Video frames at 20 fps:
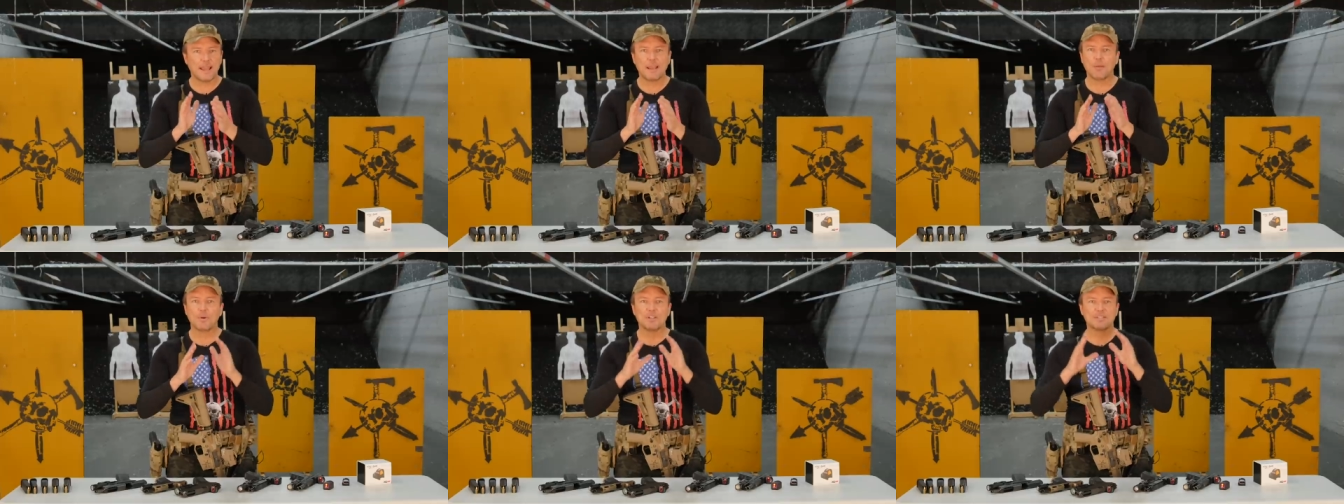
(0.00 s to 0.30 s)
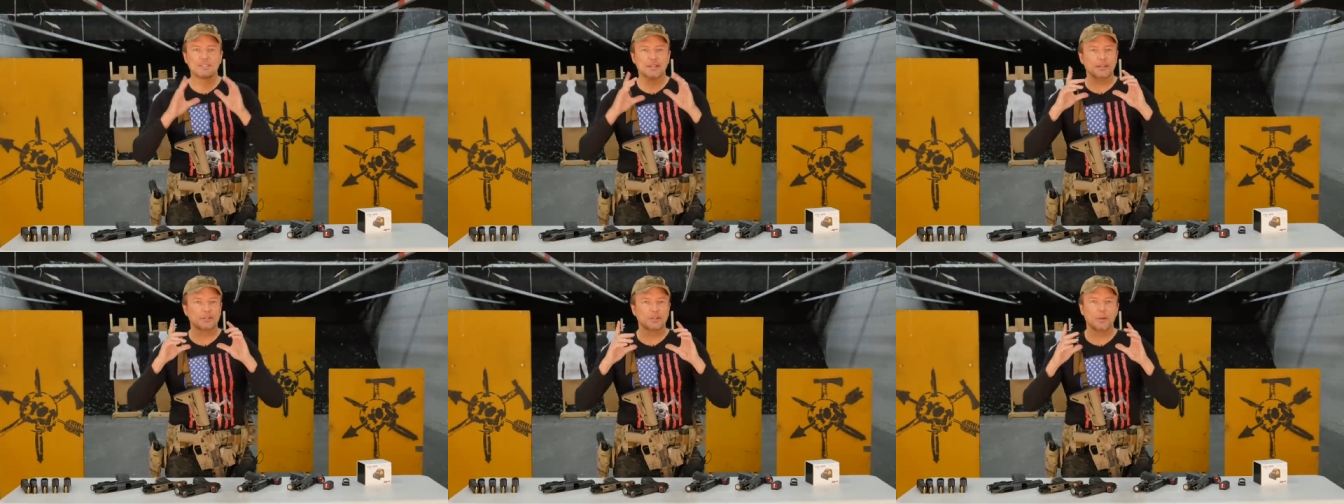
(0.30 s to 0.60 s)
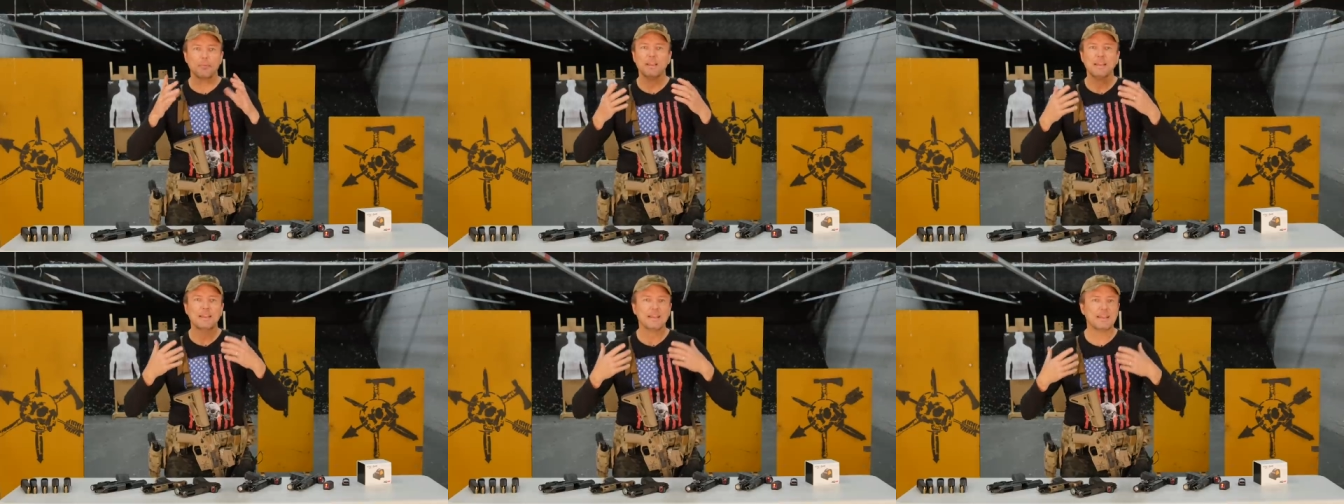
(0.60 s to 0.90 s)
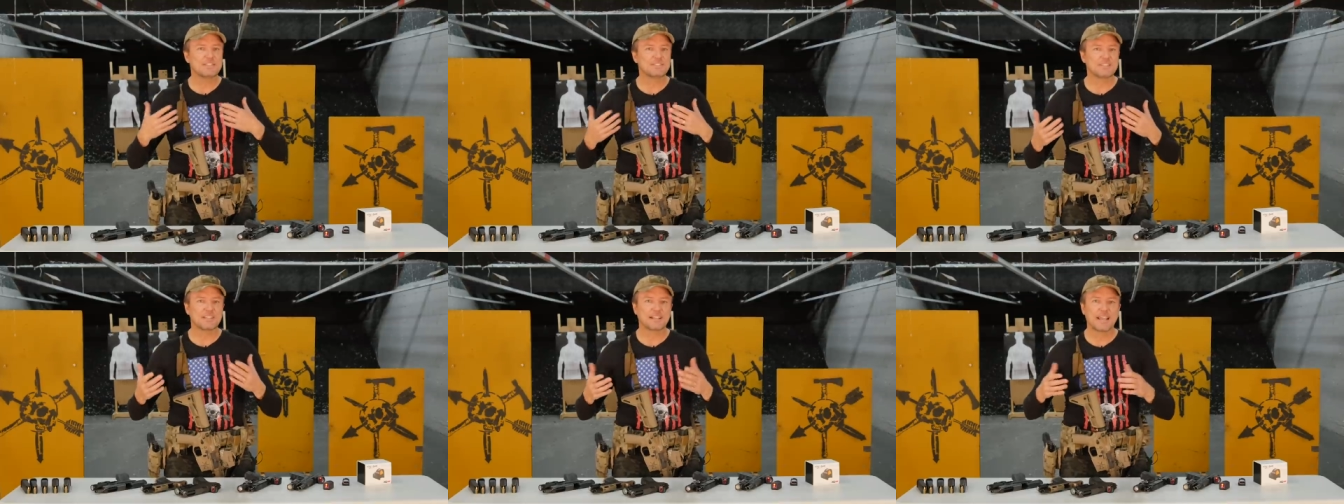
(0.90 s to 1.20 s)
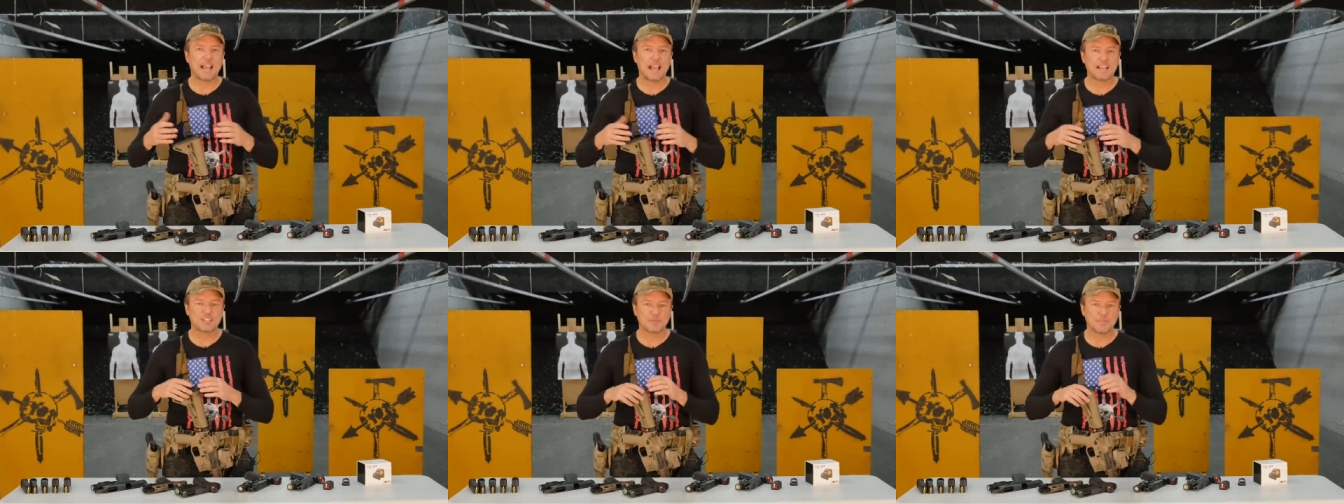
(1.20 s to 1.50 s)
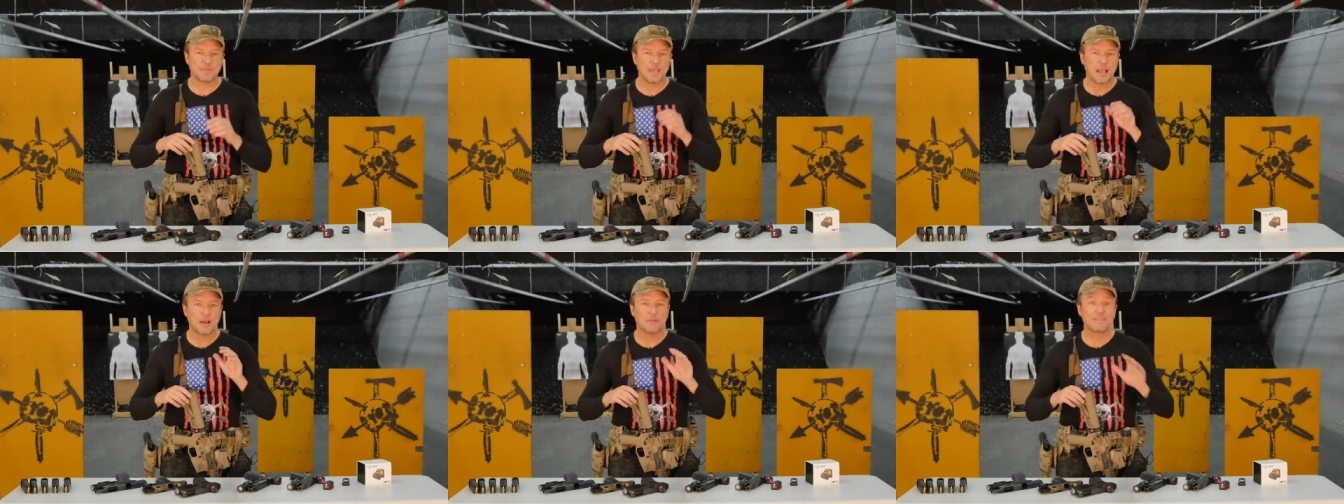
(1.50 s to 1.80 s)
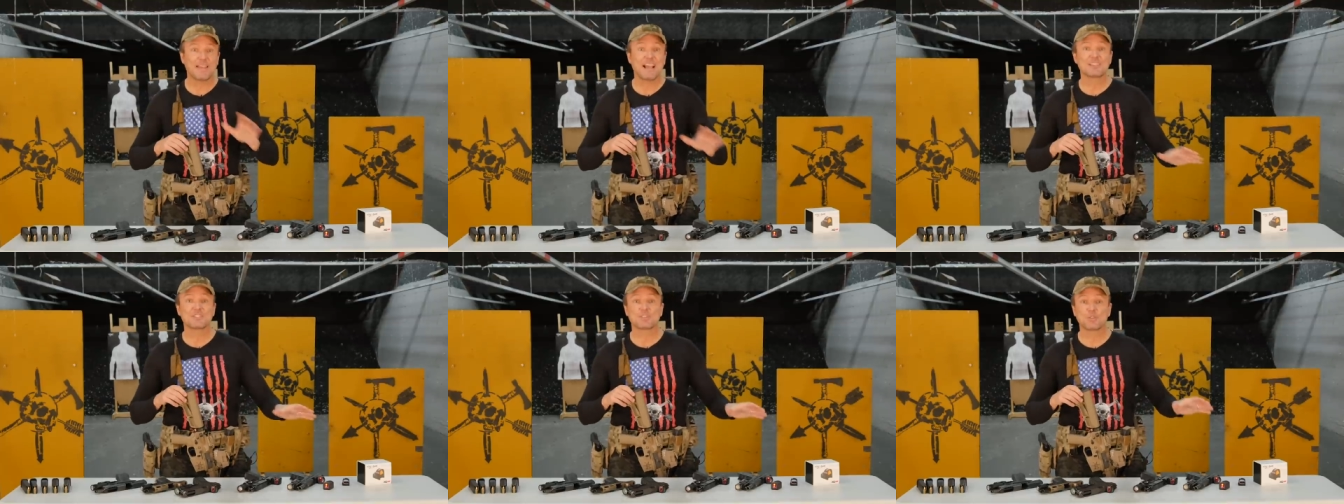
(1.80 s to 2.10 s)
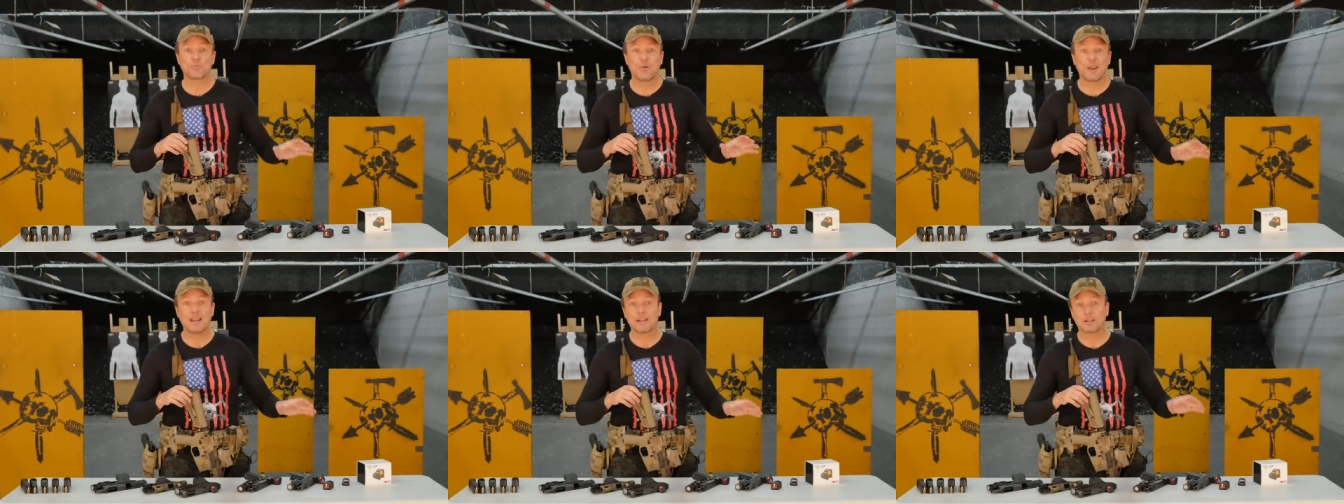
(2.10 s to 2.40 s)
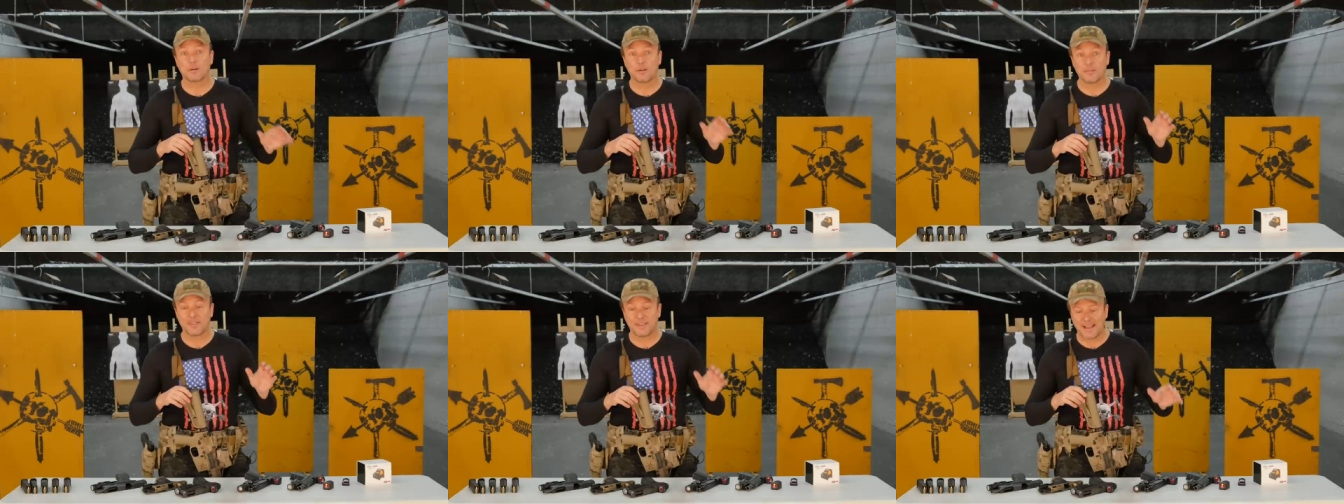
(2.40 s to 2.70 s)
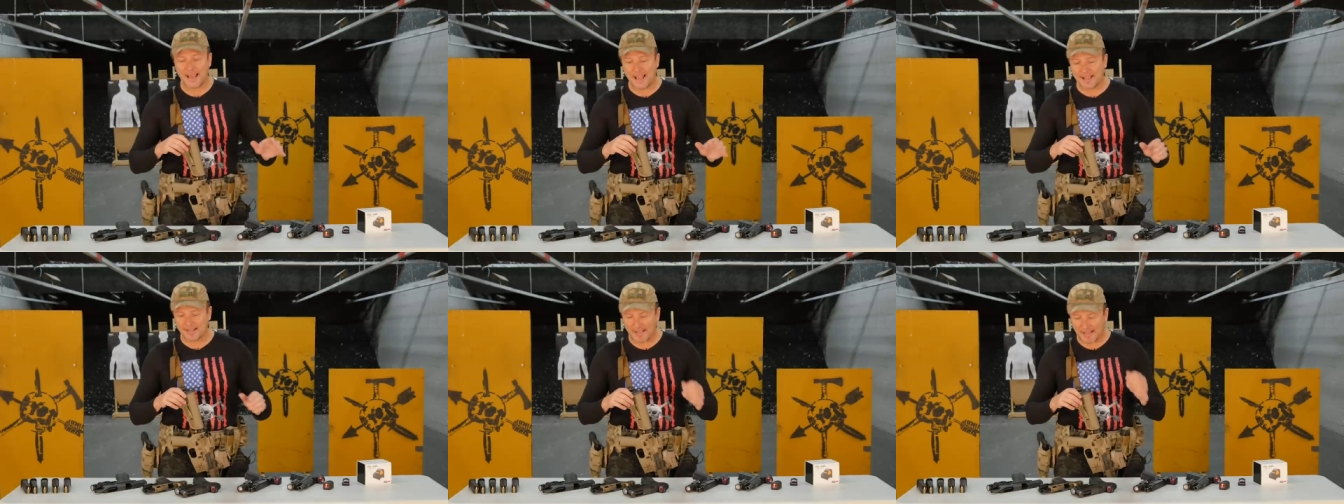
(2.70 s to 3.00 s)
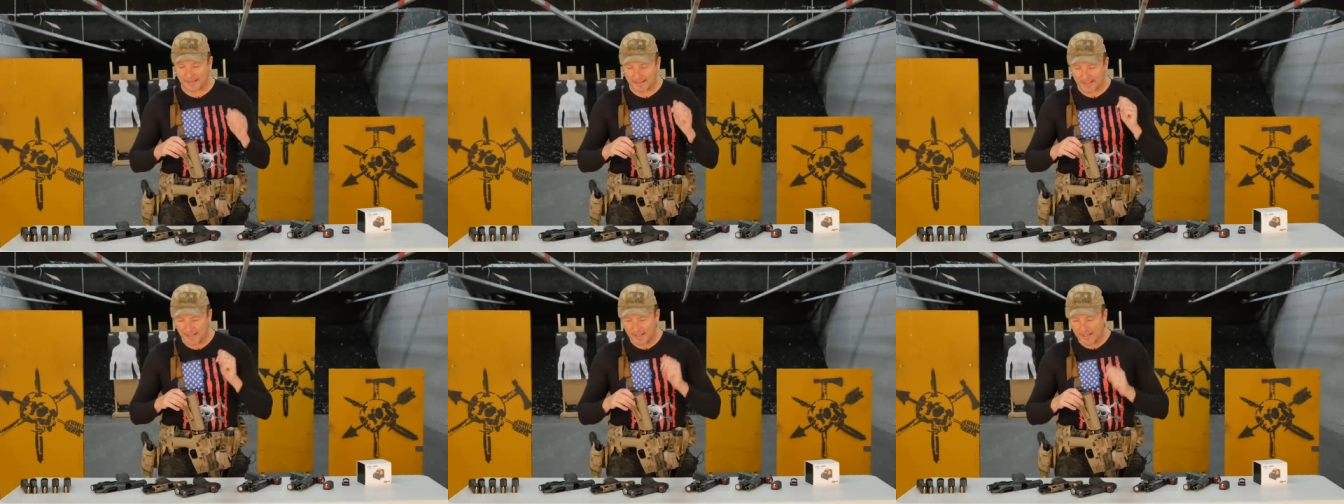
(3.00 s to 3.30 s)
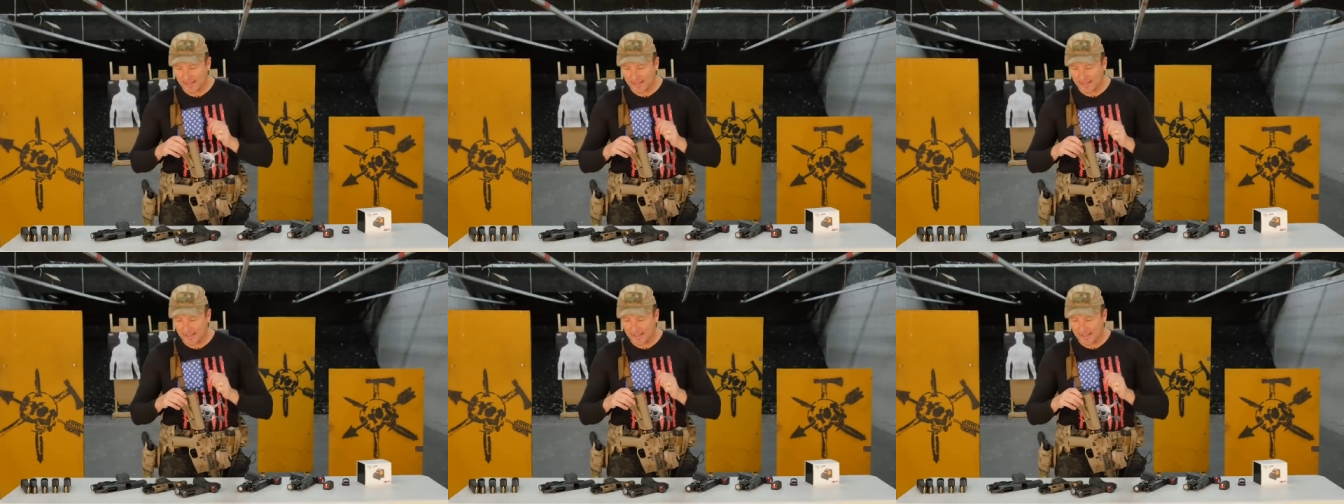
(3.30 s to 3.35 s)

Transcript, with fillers: anyways, to me, it's the cat's meow. That's the reticle that I like.